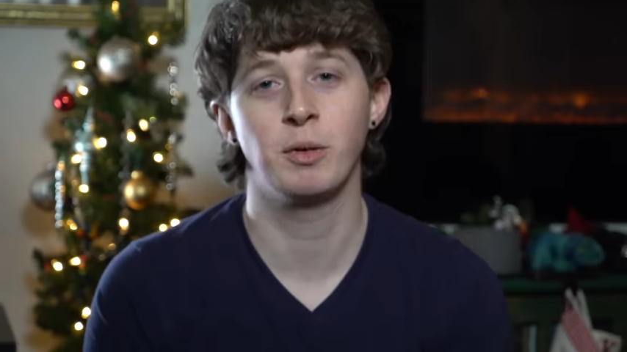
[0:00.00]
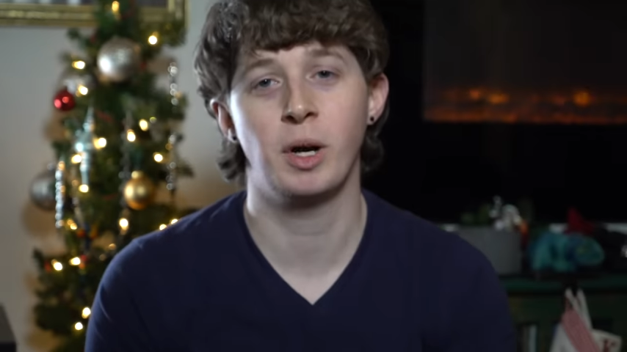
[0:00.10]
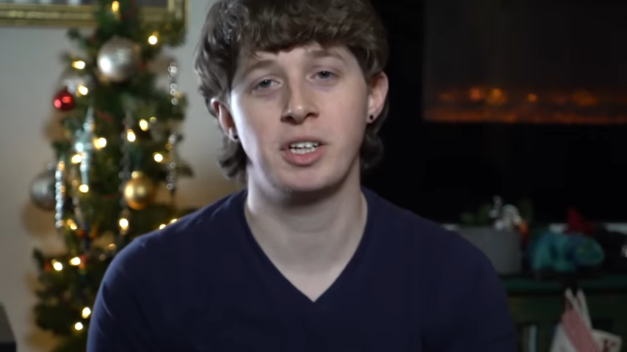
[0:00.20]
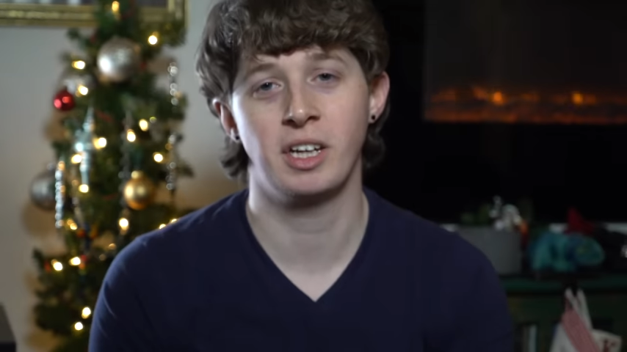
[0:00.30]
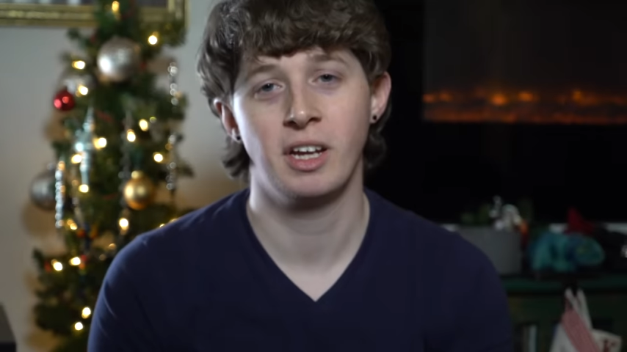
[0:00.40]
you for
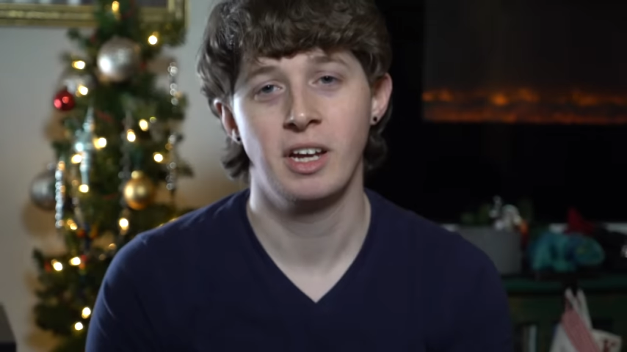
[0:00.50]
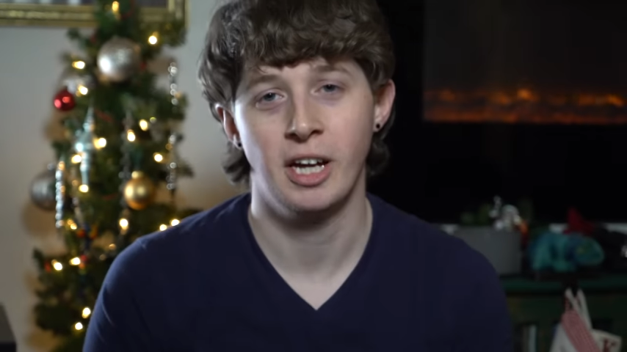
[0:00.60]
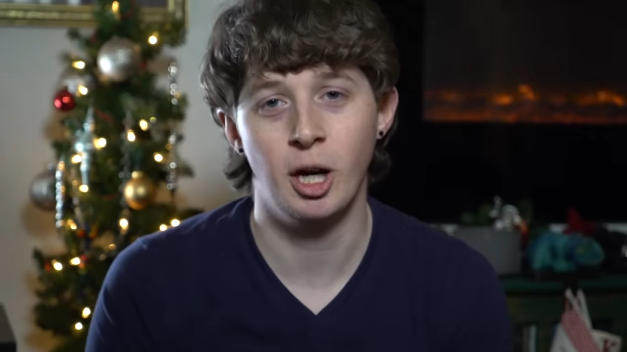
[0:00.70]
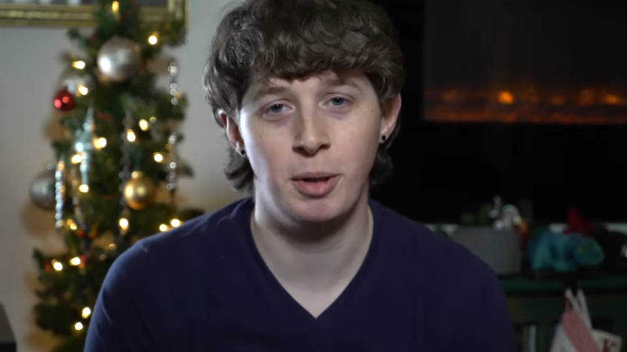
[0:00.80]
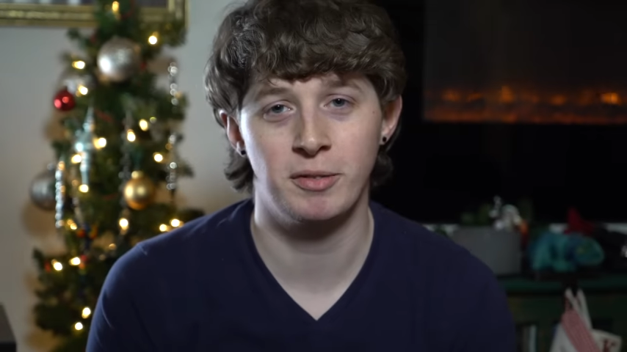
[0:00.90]
watching.
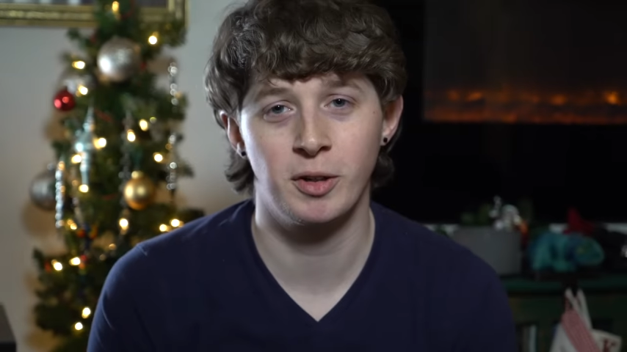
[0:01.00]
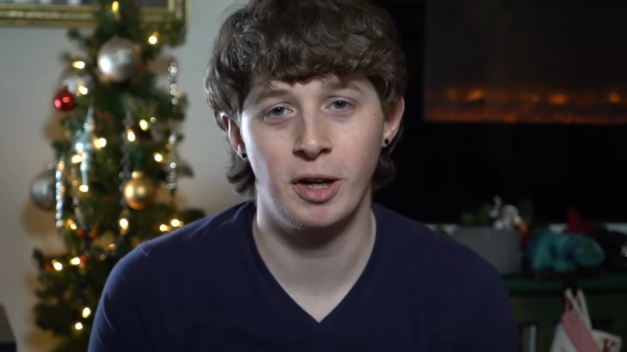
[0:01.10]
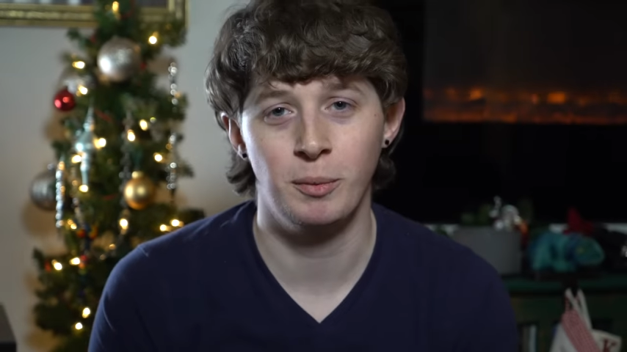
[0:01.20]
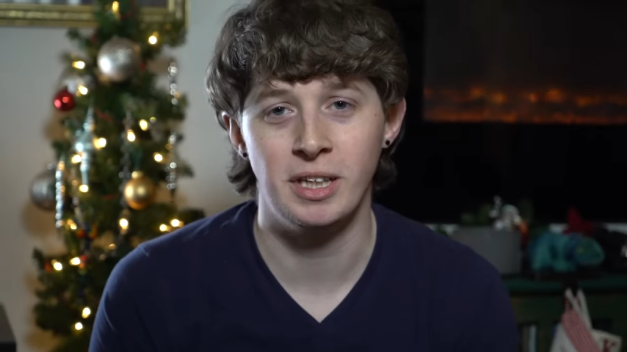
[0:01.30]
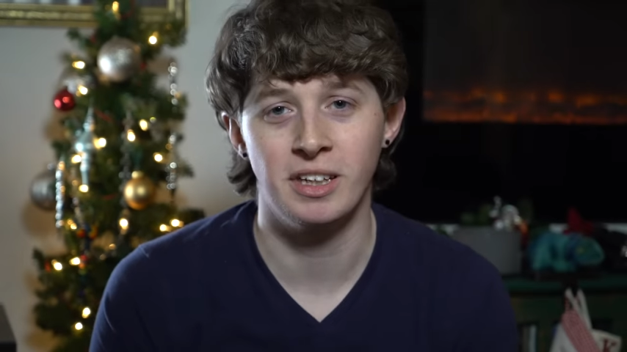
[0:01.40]
I hope you have a
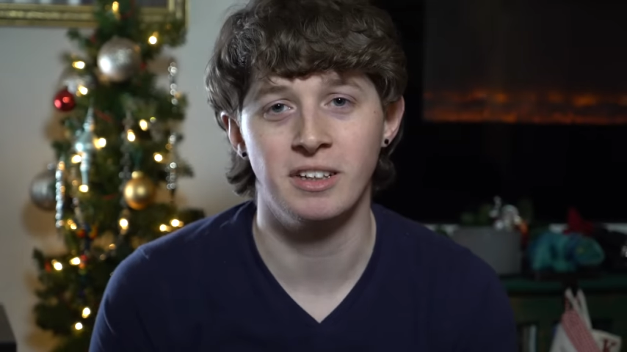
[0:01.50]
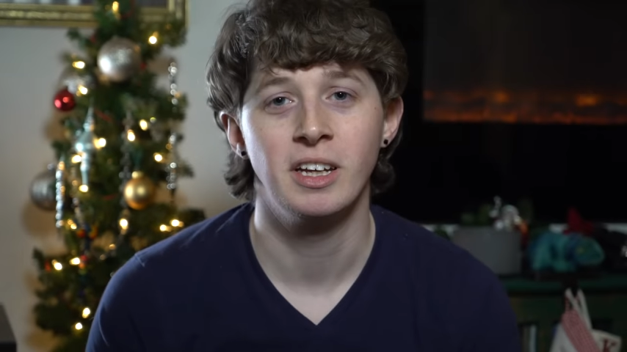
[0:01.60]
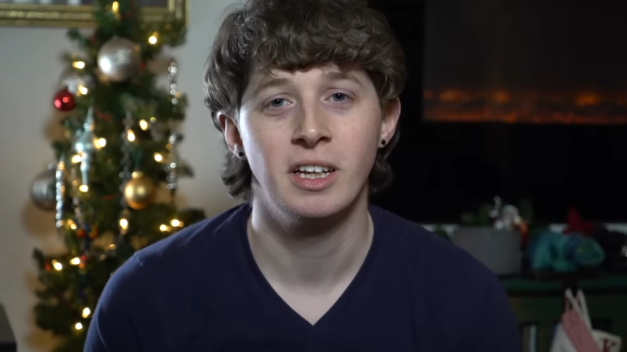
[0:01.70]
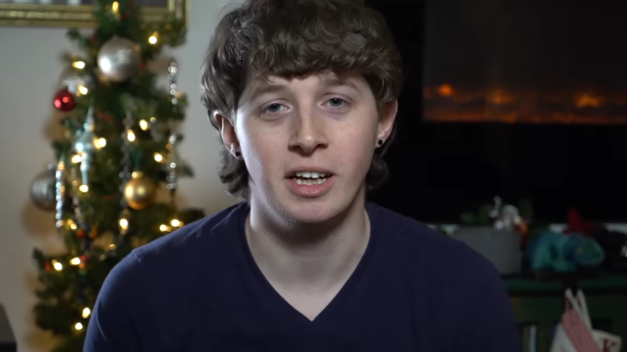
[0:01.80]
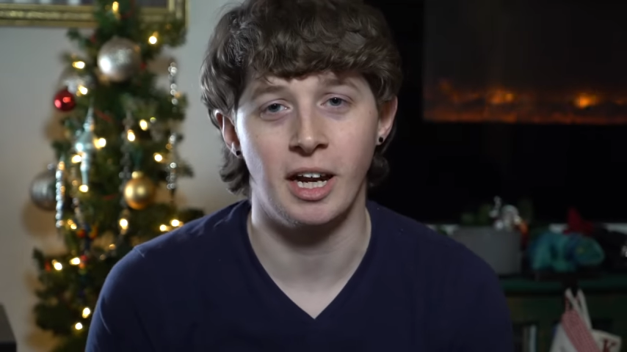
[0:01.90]
great weekend,
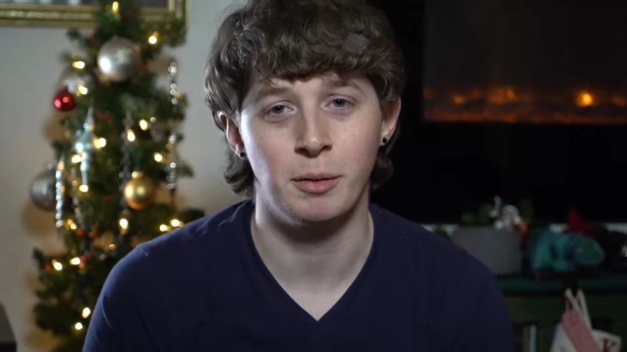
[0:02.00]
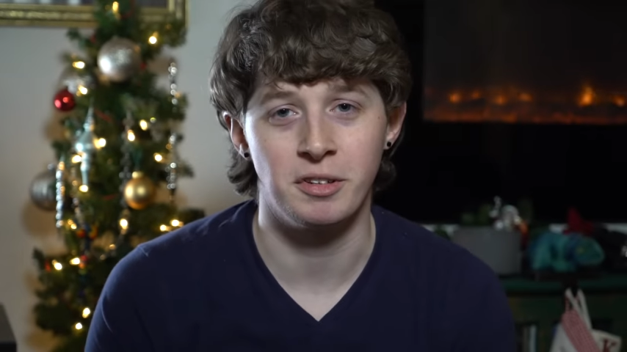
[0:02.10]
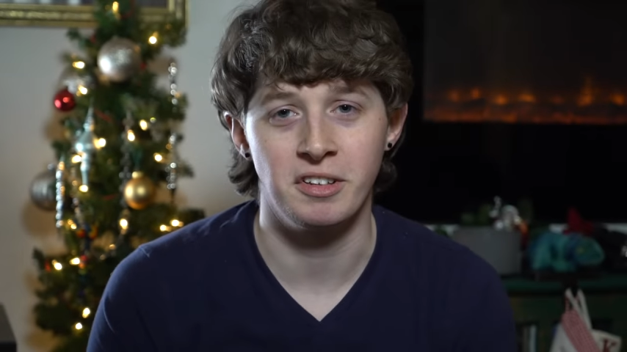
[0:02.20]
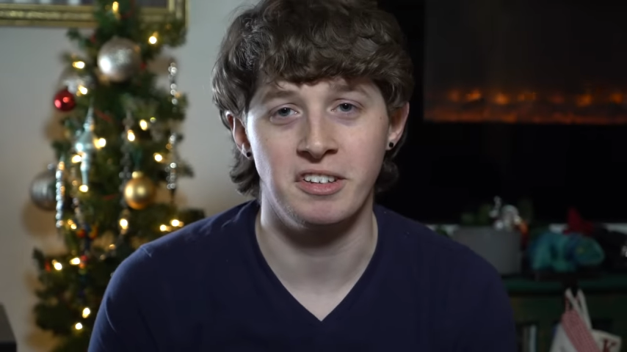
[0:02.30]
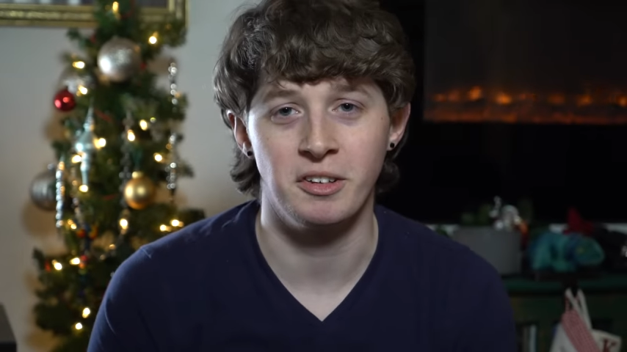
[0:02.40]
and I
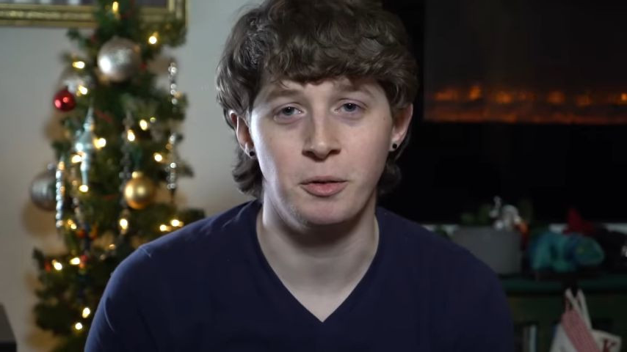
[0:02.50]
will see you